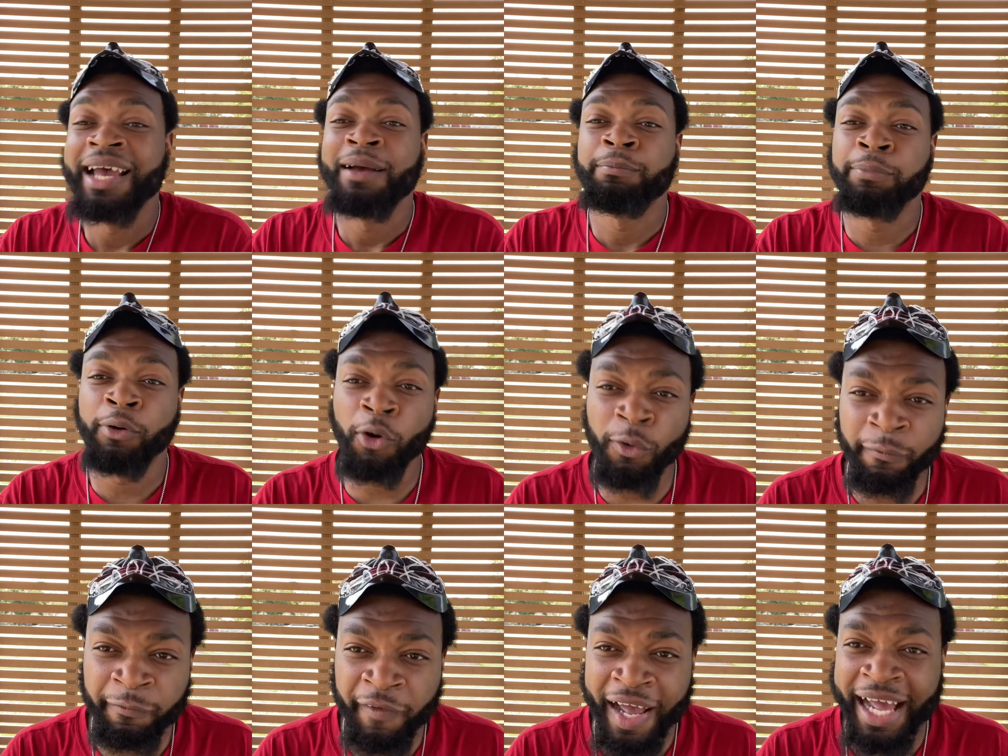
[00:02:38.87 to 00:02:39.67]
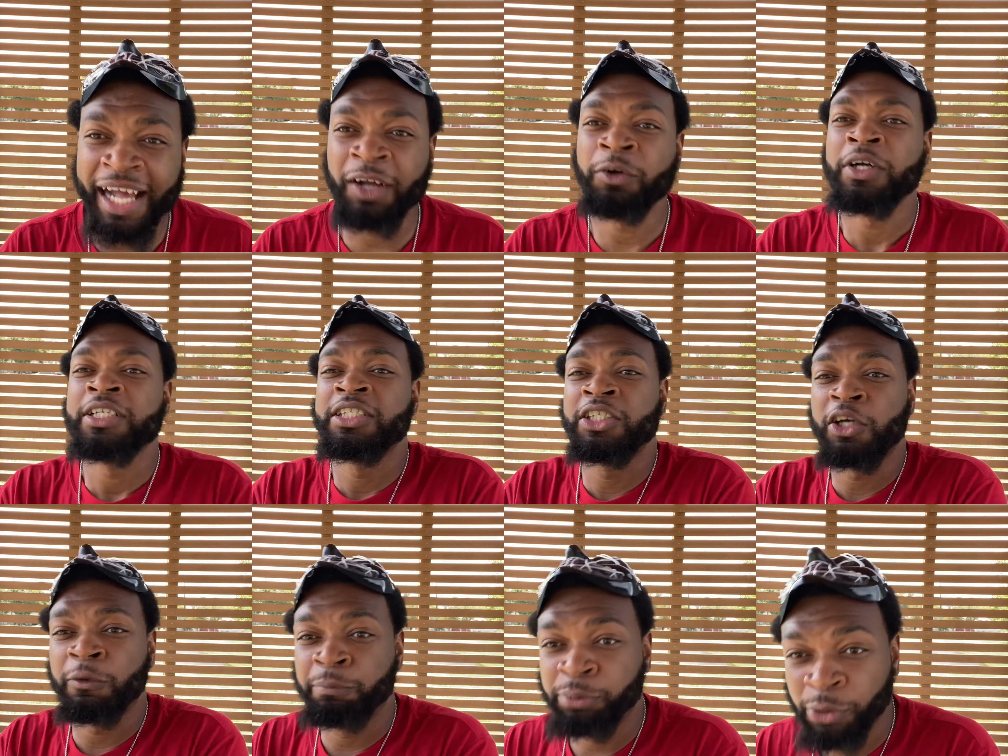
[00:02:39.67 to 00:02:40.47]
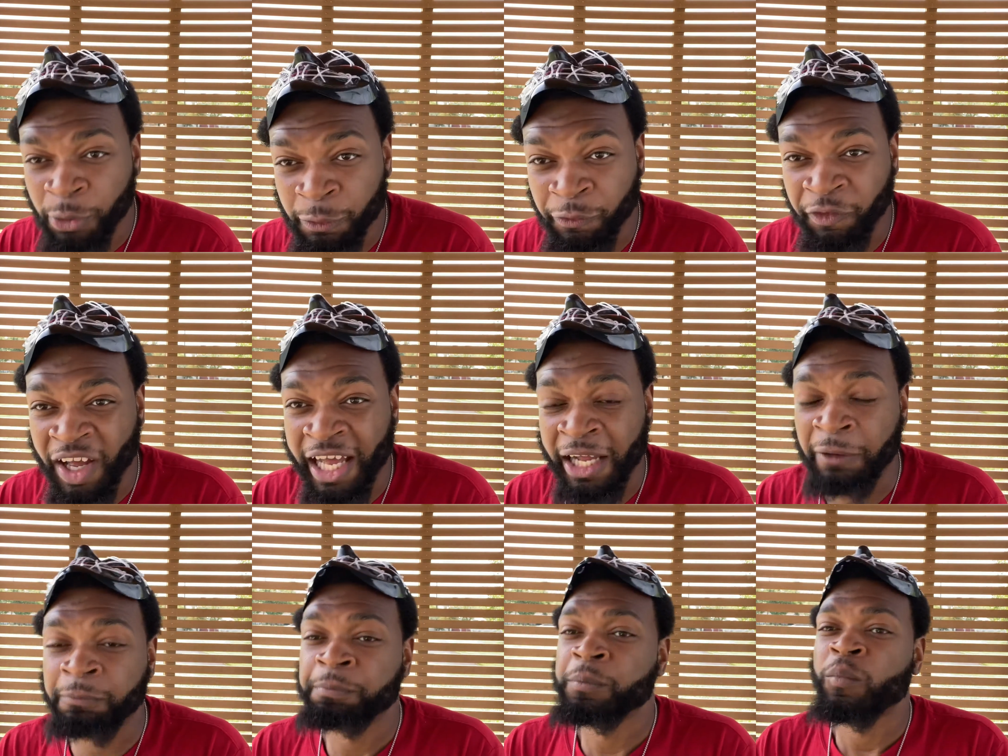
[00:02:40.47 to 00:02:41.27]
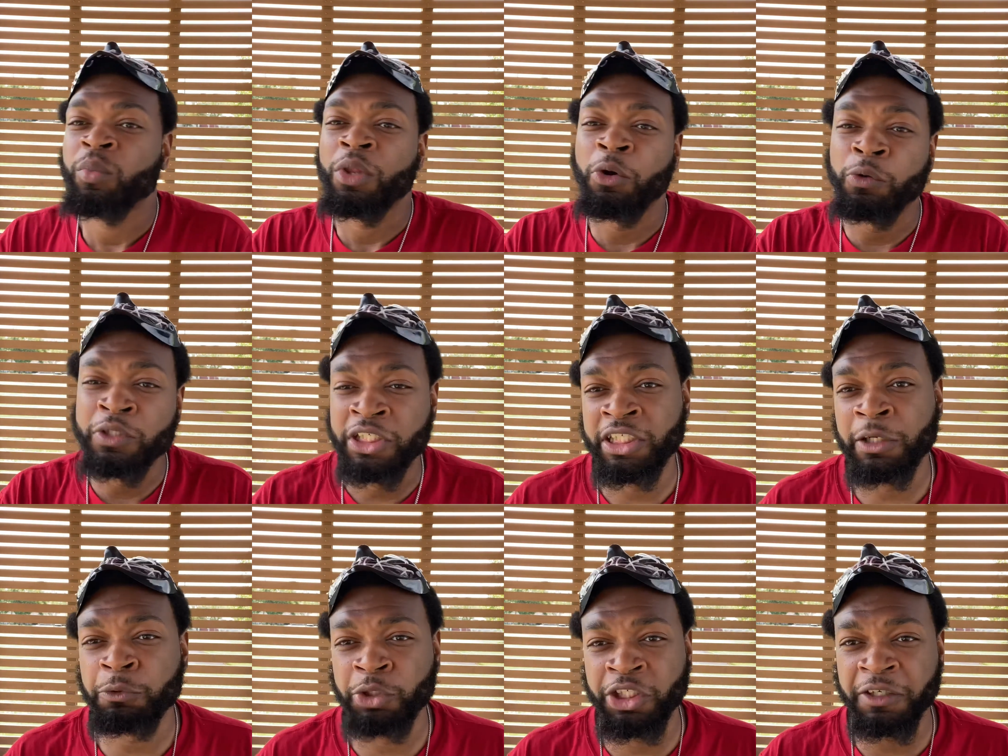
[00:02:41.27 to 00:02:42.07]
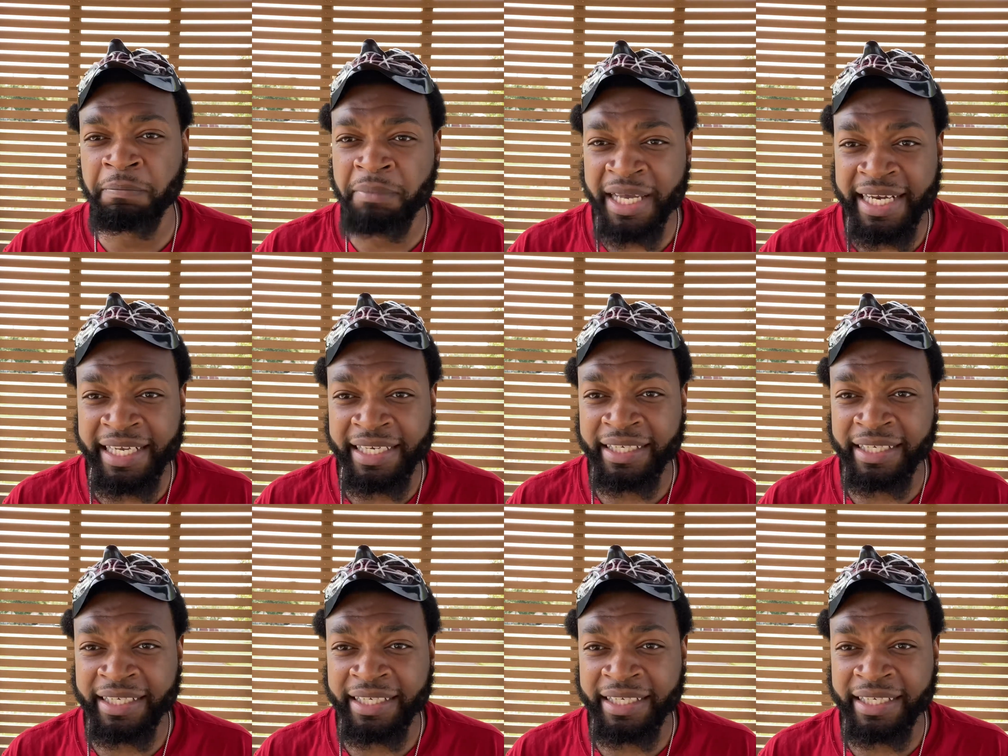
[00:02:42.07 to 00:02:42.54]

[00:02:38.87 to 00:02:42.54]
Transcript: profile to profile on social media.